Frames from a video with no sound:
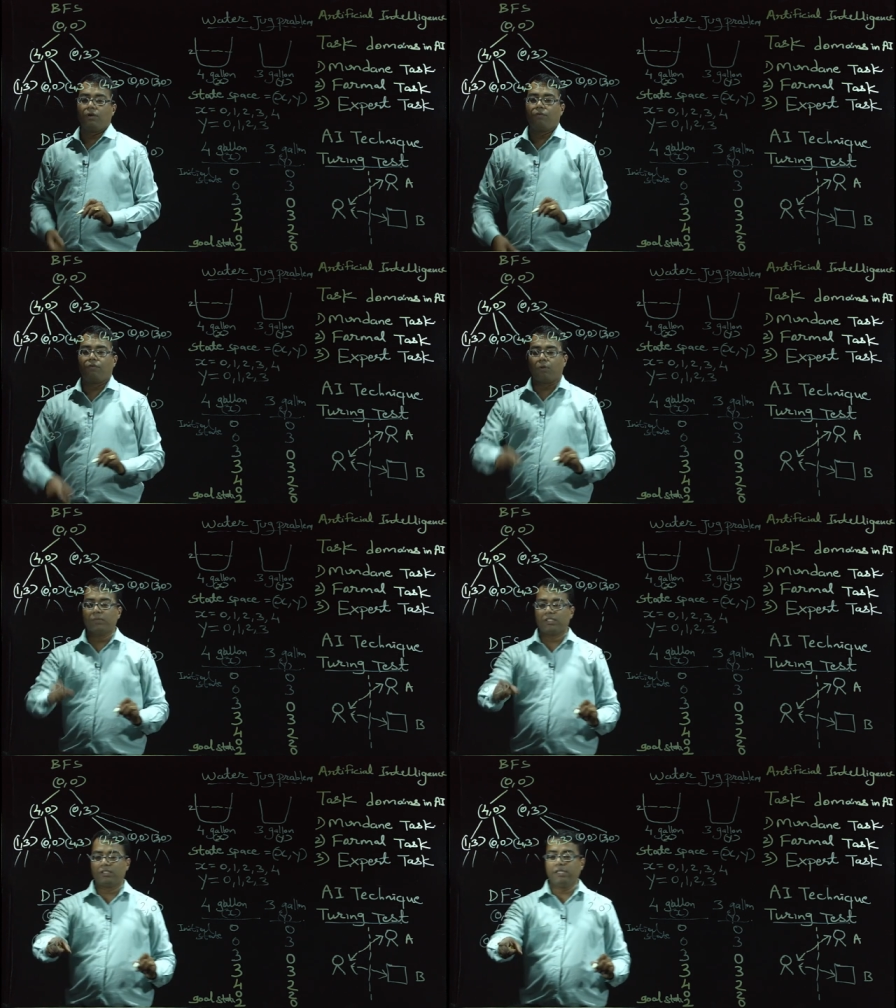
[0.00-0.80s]
From
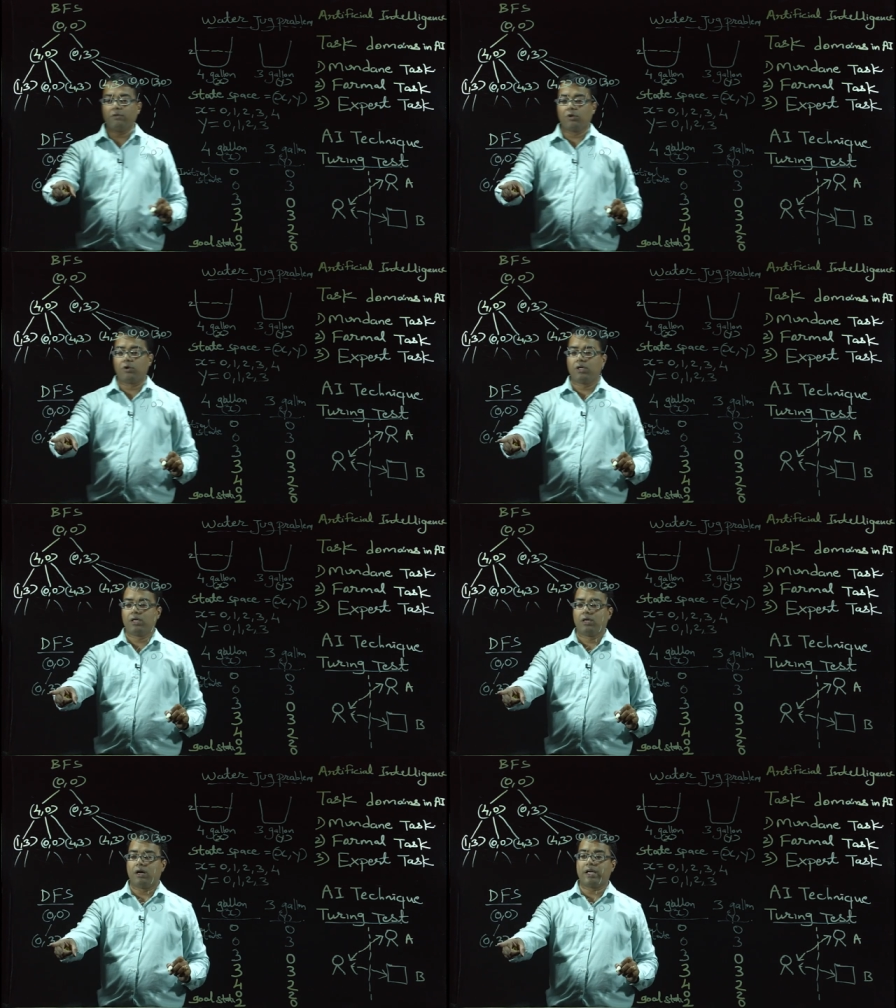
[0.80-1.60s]
this new node,
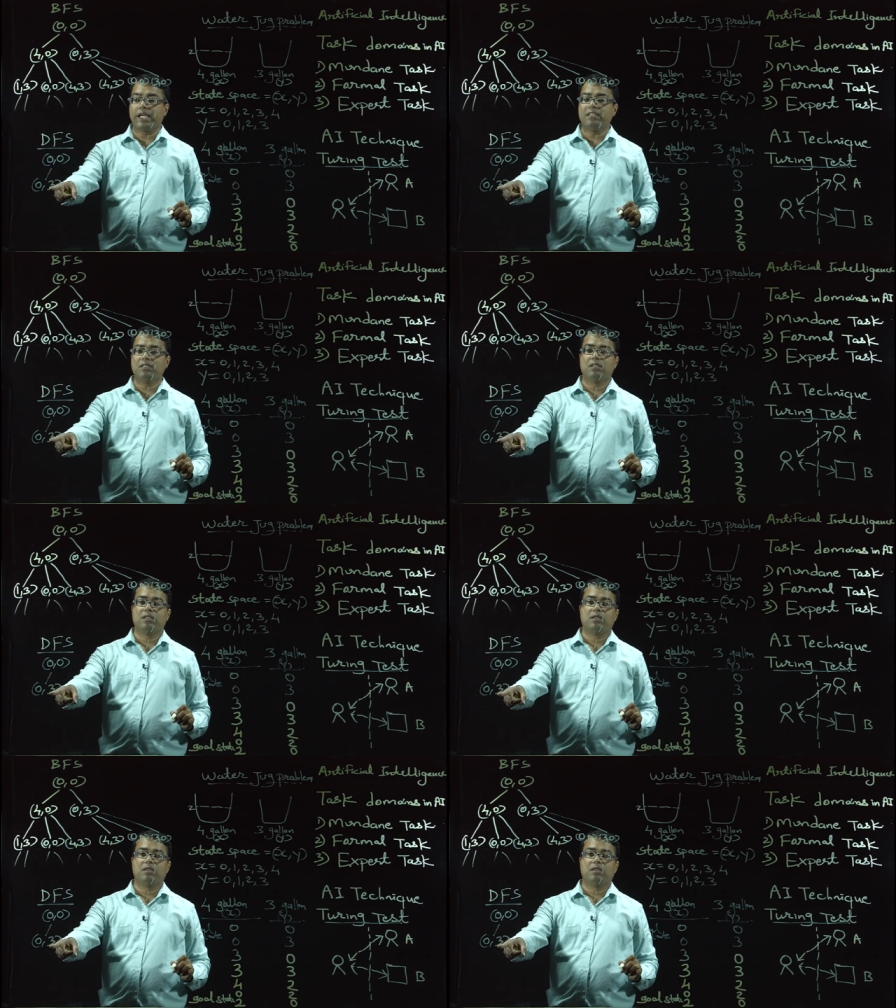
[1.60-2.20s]
again